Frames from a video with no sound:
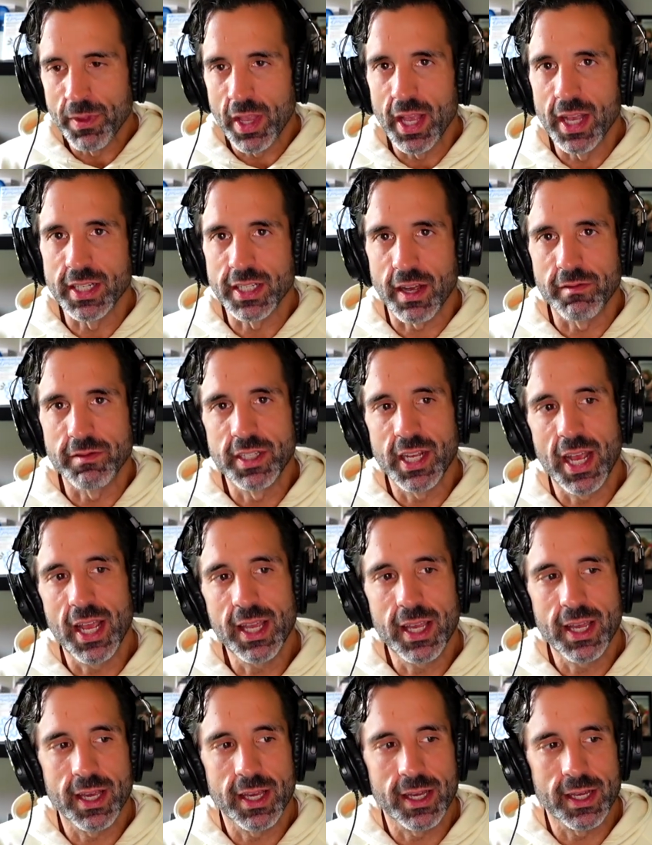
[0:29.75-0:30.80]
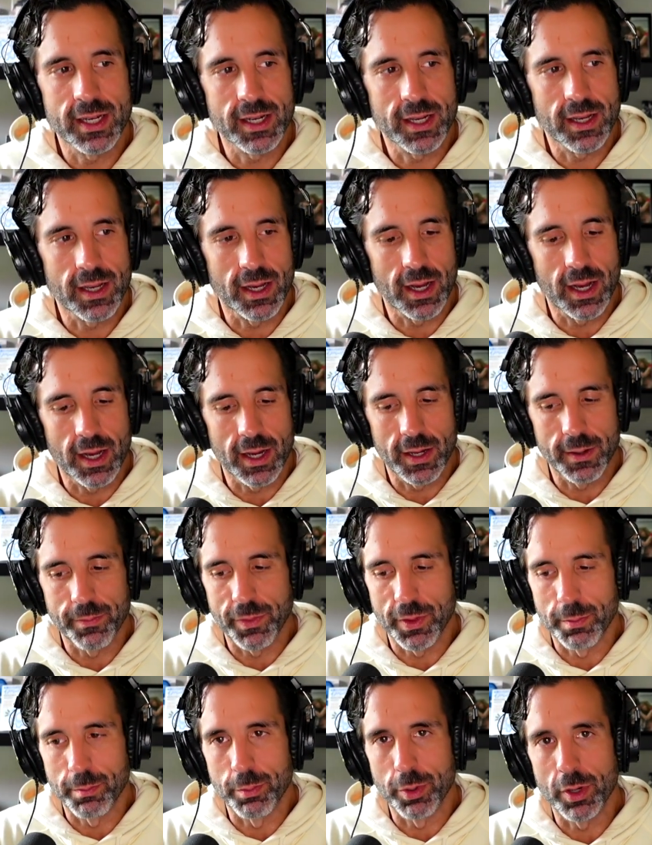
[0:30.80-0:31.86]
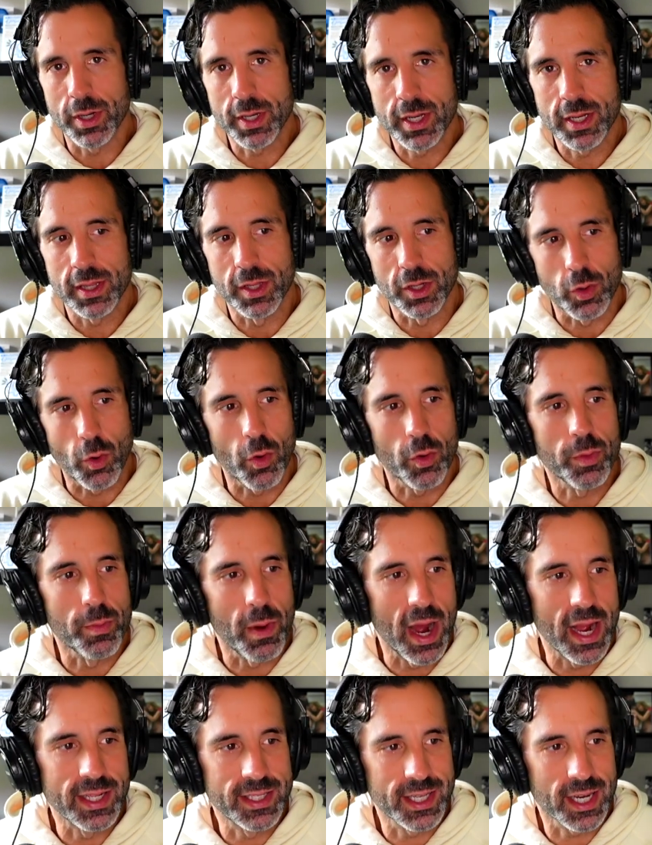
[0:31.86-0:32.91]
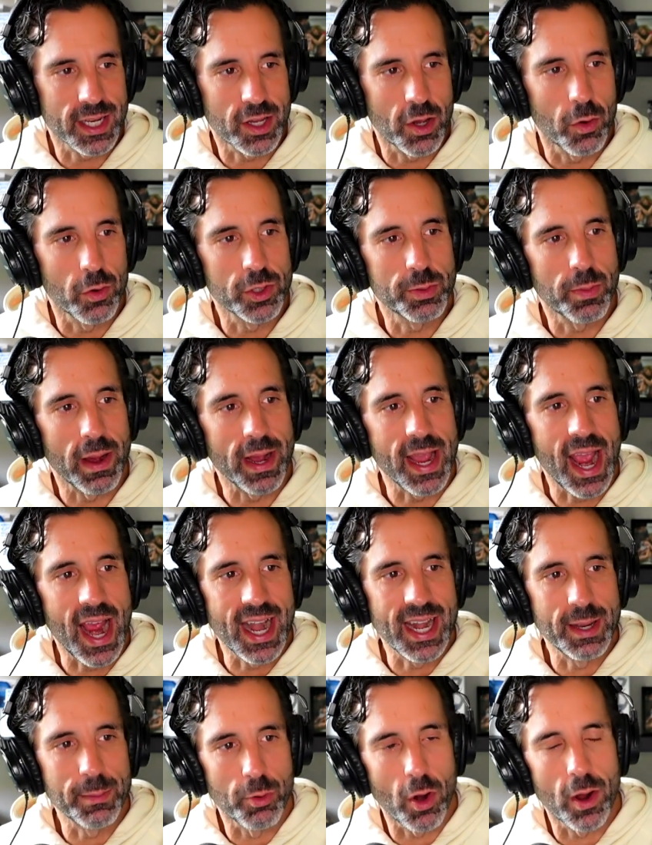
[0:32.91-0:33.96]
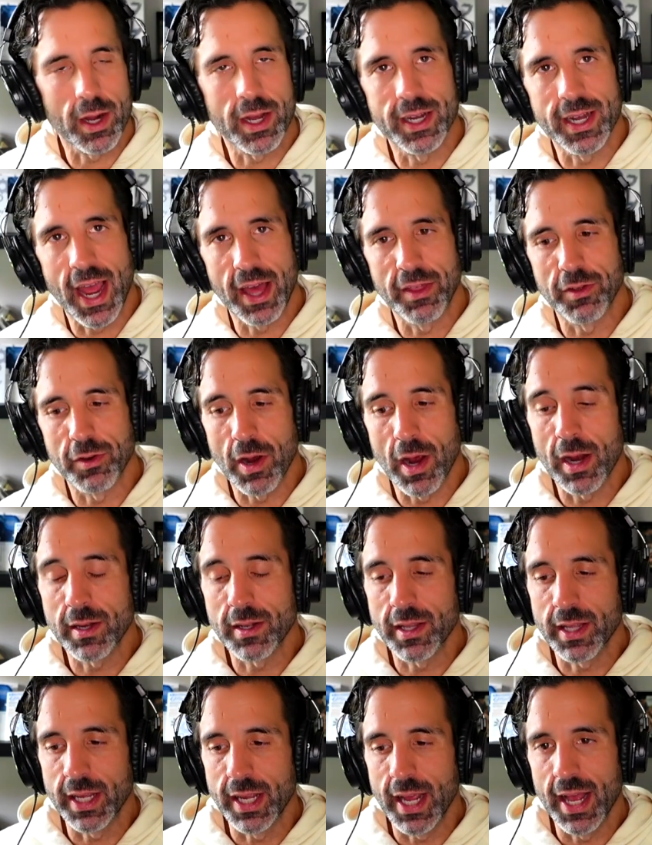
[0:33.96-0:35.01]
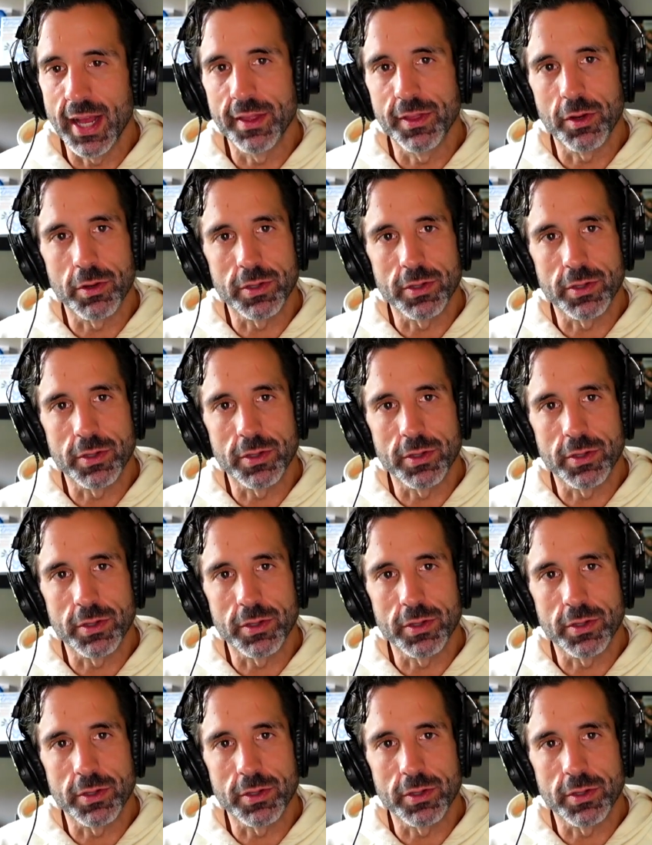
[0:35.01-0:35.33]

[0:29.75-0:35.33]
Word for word: is I've taken um, the book, The Growth Mindset Coach by Annie Brock and Heather Hunley, and there was